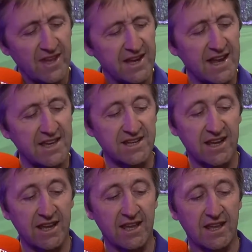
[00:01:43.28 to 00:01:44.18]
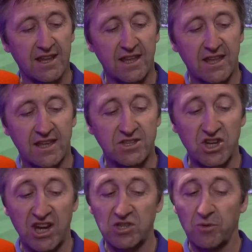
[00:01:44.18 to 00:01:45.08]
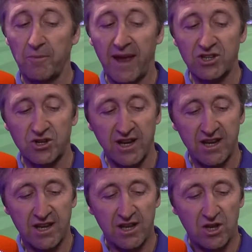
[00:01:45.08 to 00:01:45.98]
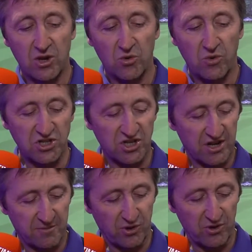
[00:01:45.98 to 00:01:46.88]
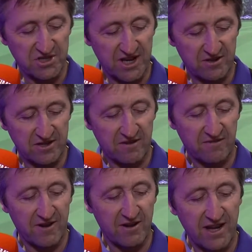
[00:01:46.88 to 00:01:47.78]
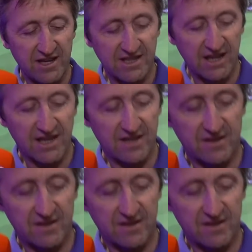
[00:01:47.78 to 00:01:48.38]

It has a changeable battery, which pulls out very easily.